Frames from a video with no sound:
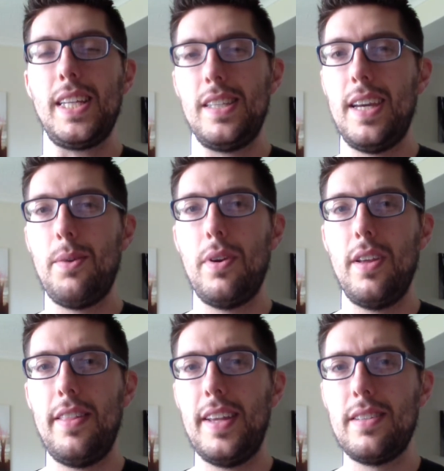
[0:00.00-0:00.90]
Last year, one
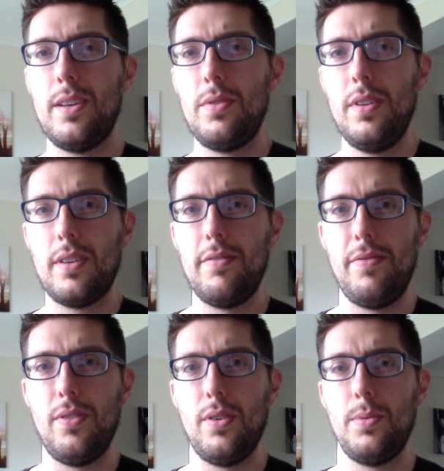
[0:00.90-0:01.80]
of the things I was looking
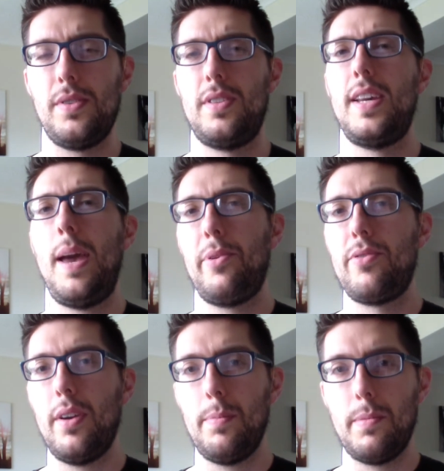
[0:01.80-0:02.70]
for was a
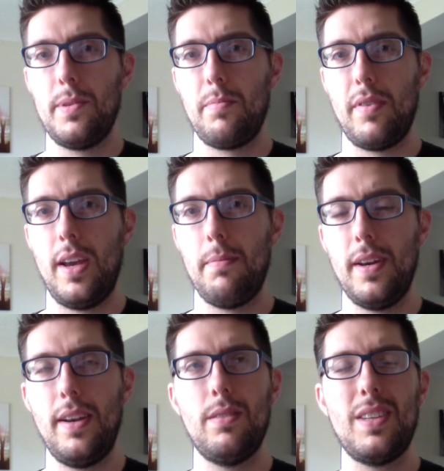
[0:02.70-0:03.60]
Cybertron Optimus Prime,
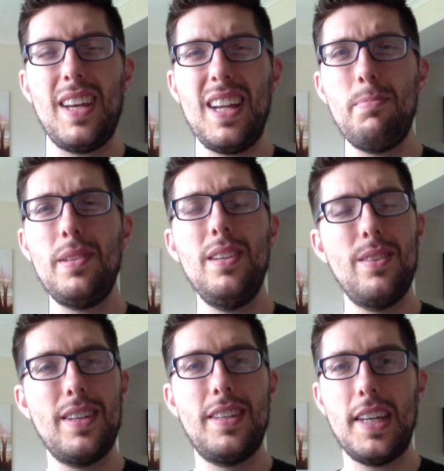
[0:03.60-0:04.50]
and I was
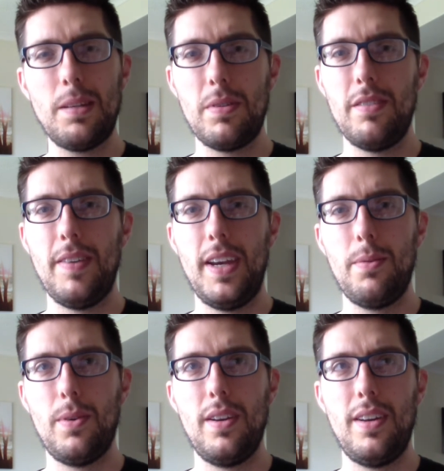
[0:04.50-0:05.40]
absolutely desperate to
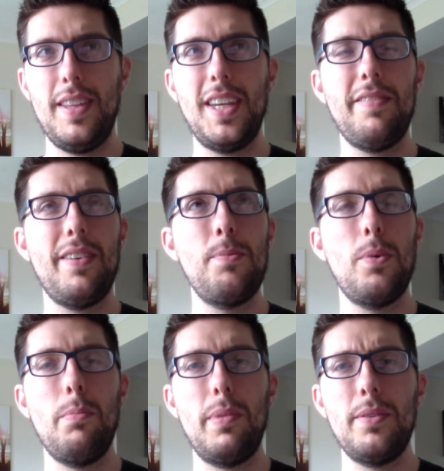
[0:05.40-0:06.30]
find one. I think I found
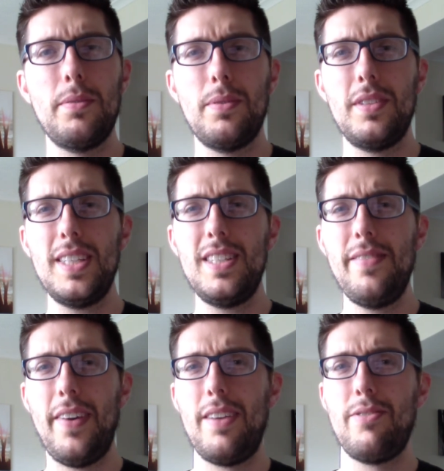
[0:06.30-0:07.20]
one, but it was about
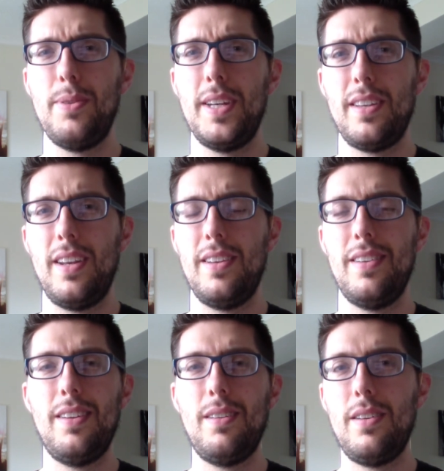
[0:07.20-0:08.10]
65 quid,
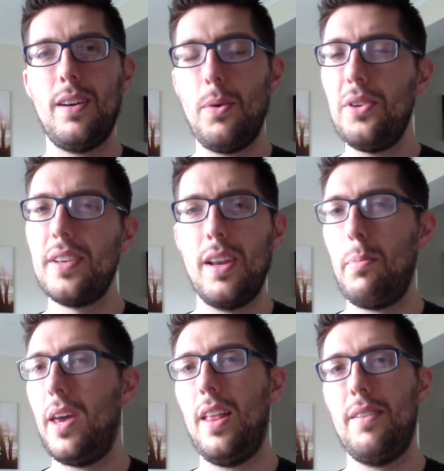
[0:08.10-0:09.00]
and I wasn't going
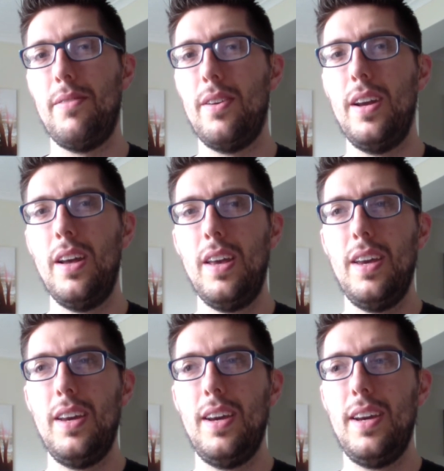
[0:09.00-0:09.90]
to pay that for it.
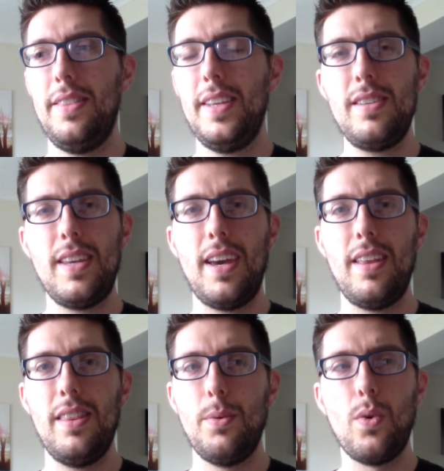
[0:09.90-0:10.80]
This
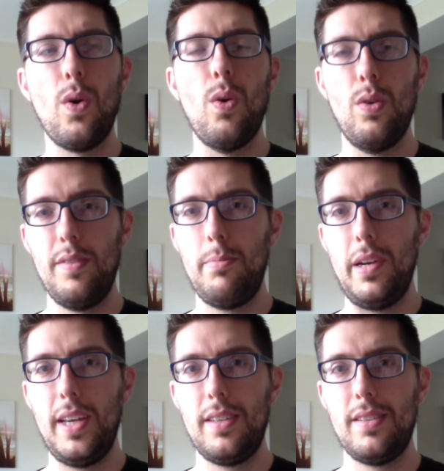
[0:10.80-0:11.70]
year, they were all over the
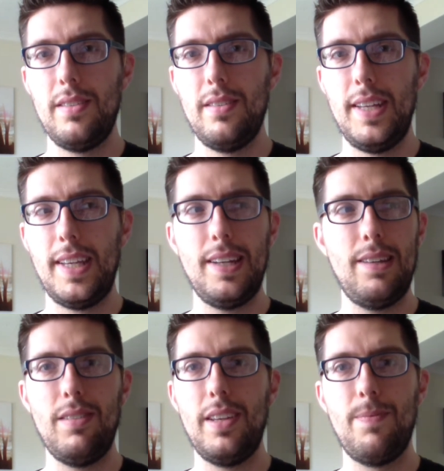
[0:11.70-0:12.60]
place. Like,
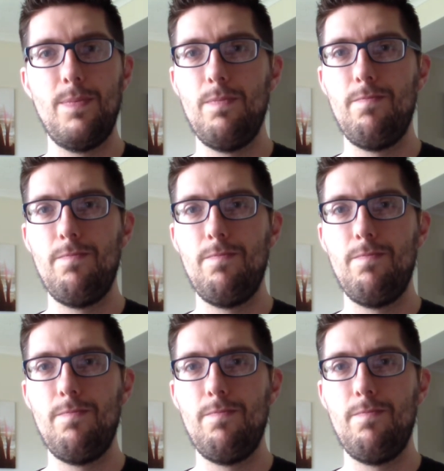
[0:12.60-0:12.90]
literally